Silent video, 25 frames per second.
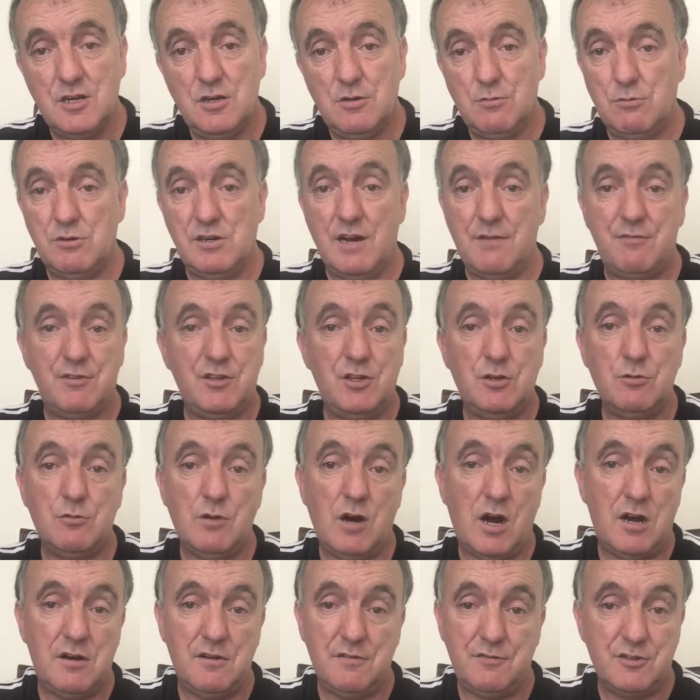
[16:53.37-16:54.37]
wherever you
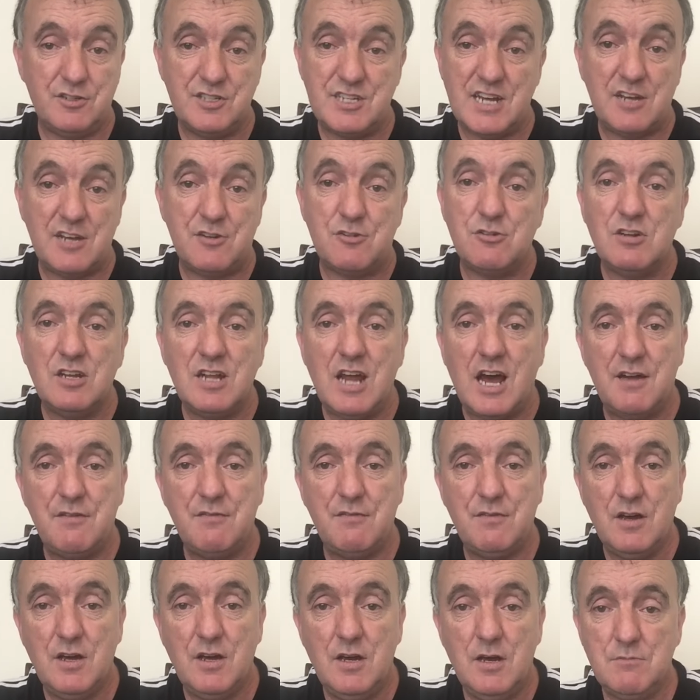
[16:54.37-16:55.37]
are, if you're dead or
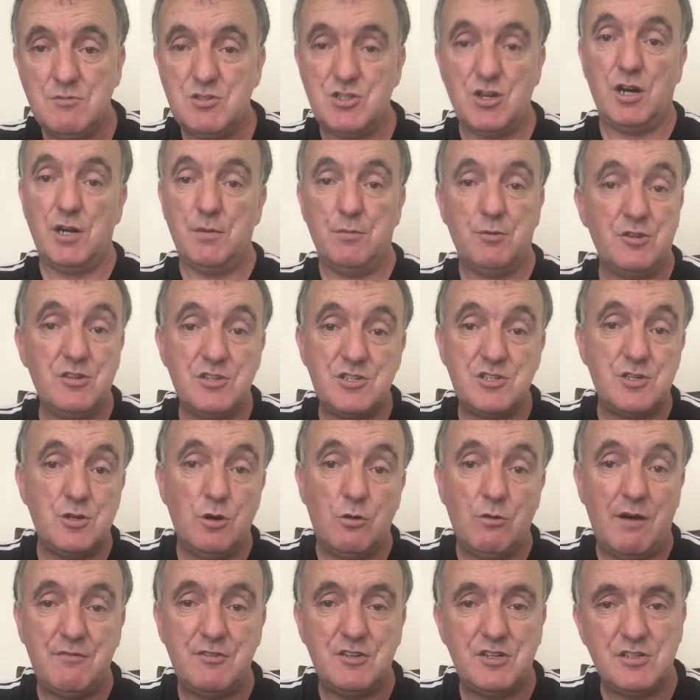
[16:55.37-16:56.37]
alive. Sorry, but there's
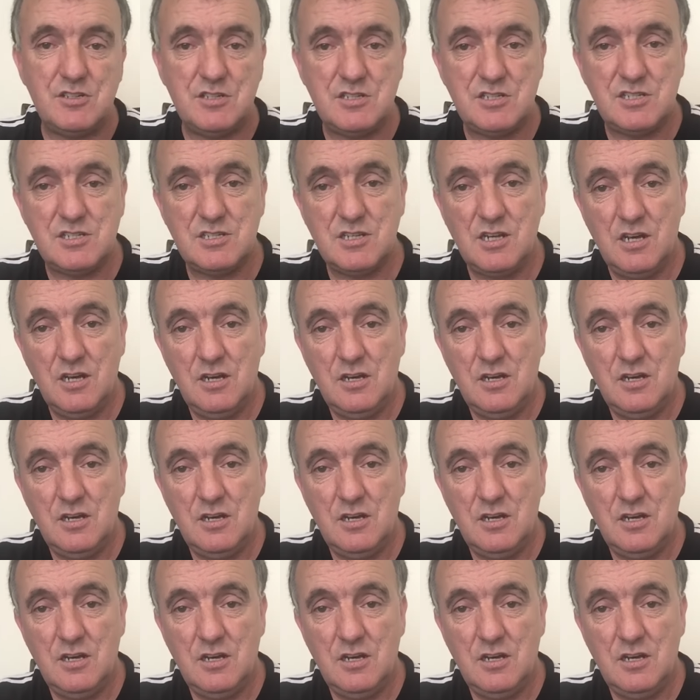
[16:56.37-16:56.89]
no evidence.